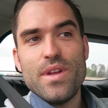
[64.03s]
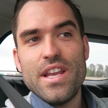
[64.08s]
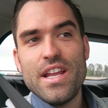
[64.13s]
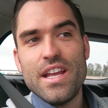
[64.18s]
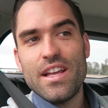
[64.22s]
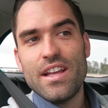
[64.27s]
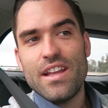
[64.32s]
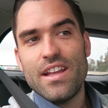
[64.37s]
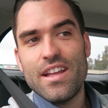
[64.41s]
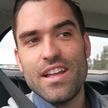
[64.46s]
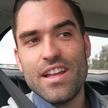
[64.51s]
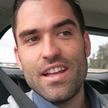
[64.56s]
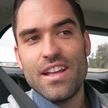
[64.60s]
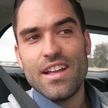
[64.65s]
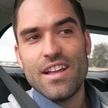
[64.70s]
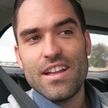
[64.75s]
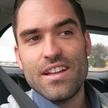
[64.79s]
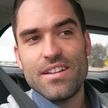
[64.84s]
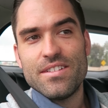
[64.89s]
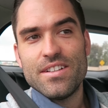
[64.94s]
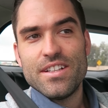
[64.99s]
meeting.
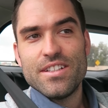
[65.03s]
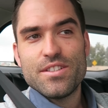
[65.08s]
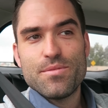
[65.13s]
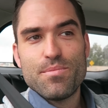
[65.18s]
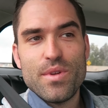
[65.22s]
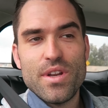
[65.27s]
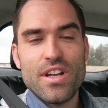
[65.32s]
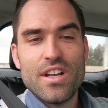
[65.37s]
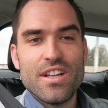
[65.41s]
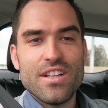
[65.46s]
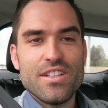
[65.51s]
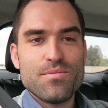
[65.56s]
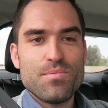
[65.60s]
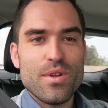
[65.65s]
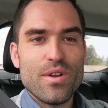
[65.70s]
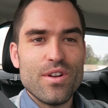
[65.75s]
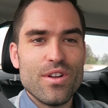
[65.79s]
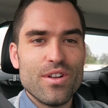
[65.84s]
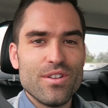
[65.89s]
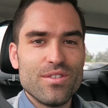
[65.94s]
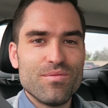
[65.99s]
It's been a it's
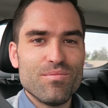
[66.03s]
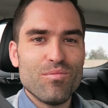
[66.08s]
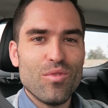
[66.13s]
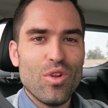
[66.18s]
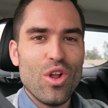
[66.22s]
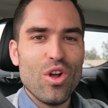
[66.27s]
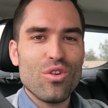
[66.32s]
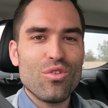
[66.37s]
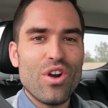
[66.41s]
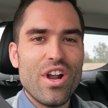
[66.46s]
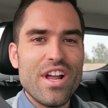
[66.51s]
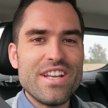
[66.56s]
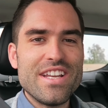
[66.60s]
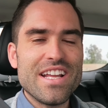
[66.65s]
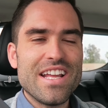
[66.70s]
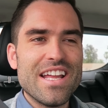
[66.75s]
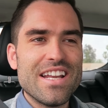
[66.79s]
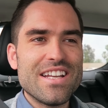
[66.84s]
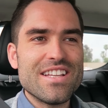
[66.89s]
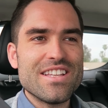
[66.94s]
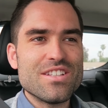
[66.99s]
been a long ride
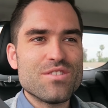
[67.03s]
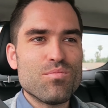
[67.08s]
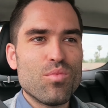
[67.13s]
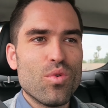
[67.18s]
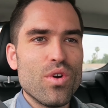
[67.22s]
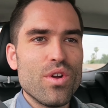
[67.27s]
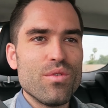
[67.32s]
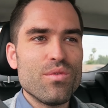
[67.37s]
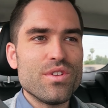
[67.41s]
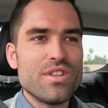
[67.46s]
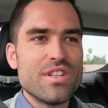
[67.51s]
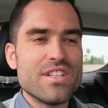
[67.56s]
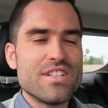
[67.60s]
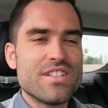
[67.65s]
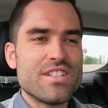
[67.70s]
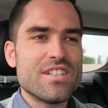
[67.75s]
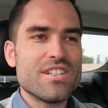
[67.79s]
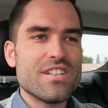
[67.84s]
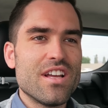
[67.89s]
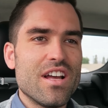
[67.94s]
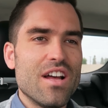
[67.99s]
to get to this point with this
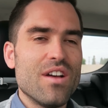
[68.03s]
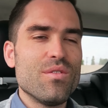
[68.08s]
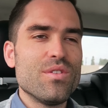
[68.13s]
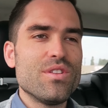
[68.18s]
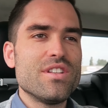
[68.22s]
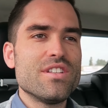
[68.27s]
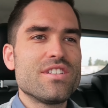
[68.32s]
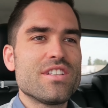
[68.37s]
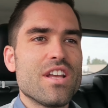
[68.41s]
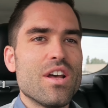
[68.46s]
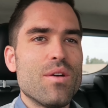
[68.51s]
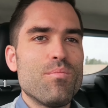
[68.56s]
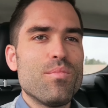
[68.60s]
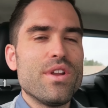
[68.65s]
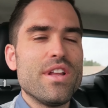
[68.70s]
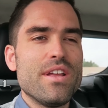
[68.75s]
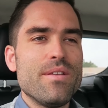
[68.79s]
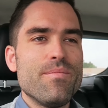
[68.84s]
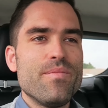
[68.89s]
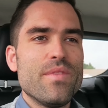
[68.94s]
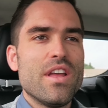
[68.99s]
uh, with this
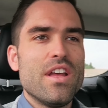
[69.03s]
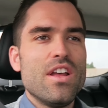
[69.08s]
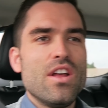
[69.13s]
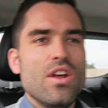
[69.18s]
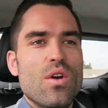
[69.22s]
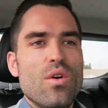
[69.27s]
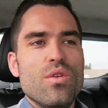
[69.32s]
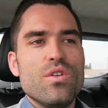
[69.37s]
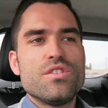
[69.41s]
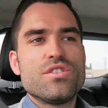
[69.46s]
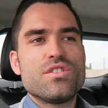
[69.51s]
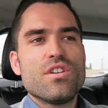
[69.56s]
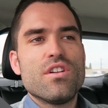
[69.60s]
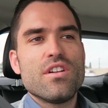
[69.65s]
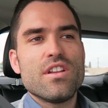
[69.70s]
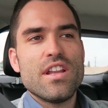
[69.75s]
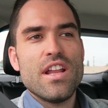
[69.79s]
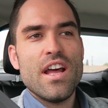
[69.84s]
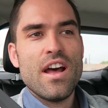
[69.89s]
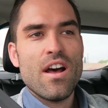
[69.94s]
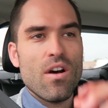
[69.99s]
company. We
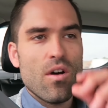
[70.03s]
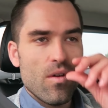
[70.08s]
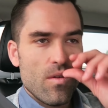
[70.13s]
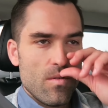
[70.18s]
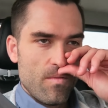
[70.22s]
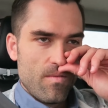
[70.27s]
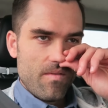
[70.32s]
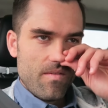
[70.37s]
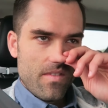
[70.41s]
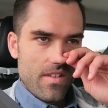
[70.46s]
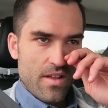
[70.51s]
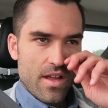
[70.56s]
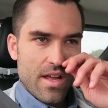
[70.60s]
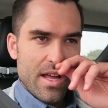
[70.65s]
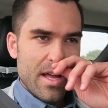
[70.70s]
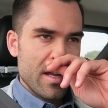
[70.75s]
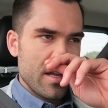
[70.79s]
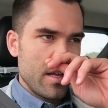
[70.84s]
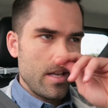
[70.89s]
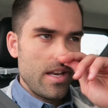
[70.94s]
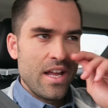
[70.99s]
started out
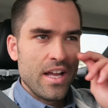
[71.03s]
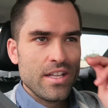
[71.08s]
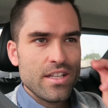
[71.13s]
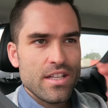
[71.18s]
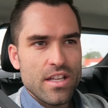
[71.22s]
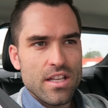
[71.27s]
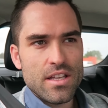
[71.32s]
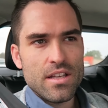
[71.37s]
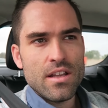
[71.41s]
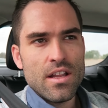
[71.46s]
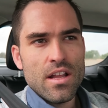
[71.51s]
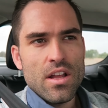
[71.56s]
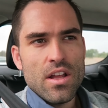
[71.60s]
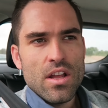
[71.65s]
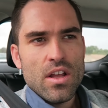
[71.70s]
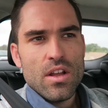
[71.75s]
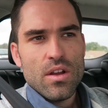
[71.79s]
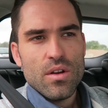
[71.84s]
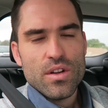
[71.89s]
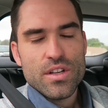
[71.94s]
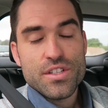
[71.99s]
I uh, connected.
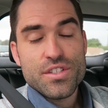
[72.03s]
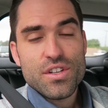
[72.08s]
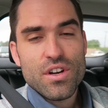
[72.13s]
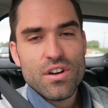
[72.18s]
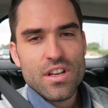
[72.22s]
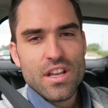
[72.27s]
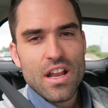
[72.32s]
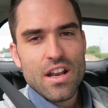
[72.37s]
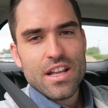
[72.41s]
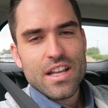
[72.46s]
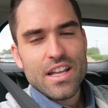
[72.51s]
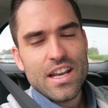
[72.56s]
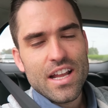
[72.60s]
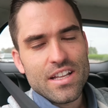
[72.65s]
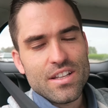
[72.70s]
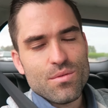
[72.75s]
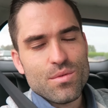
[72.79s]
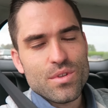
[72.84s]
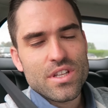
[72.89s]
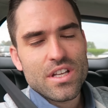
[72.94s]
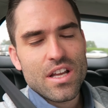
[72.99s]
I started out I
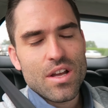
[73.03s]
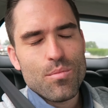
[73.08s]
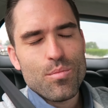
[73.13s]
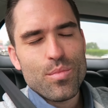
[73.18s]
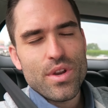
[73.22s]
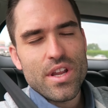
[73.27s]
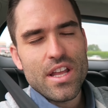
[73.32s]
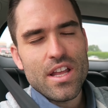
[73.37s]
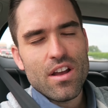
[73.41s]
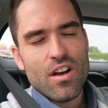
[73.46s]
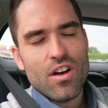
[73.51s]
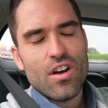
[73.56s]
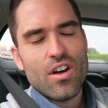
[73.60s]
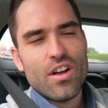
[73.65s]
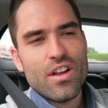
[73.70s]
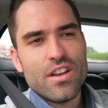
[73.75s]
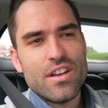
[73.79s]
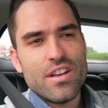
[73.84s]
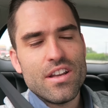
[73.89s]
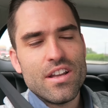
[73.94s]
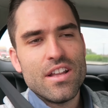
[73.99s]
connected with the company
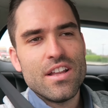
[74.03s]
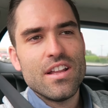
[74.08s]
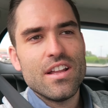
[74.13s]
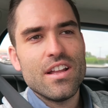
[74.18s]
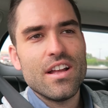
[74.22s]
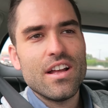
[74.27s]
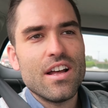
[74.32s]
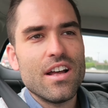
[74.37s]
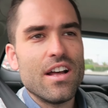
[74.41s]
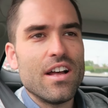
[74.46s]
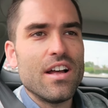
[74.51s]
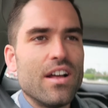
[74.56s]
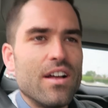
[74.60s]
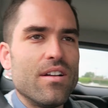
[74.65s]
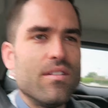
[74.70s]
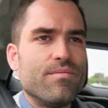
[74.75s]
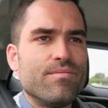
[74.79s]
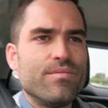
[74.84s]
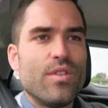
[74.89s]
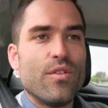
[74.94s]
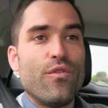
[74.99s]
on
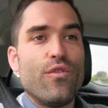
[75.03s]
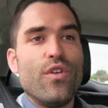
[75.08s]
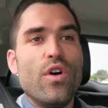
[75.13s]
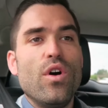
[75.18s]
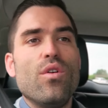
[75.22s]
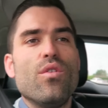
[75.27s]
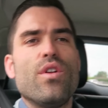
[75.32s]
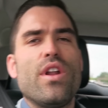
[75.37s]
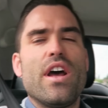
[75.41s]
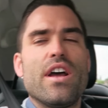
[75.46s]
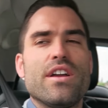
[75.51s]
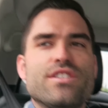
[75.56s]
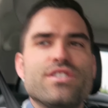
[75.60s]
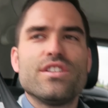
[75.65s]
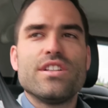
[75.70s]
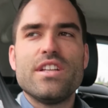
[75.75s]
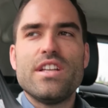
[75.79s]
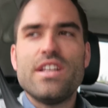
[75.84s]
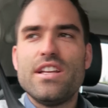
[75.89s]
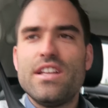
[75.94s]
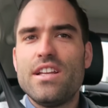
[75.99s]
uh, the phone
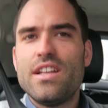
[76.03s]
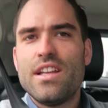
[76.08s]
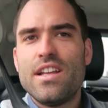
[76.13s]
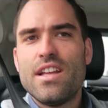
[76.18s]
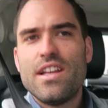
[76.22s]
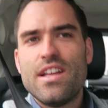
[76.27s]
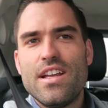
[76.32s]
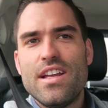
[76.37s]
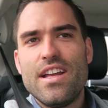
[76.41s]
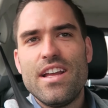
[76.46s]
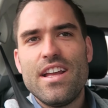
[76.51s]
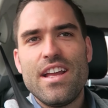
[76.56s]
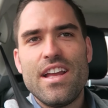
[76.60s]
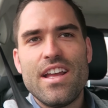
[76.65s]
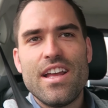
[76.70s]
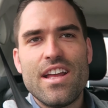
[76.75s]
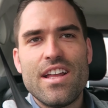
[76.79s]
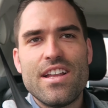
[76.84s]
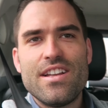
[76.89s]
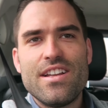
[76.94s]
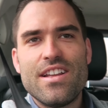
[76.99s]
actually,
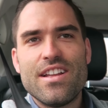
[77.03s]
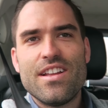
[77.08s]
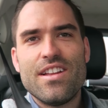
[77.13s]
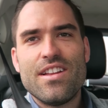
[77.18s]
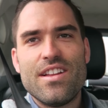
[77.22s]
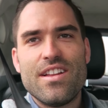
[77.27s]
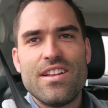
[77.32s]
and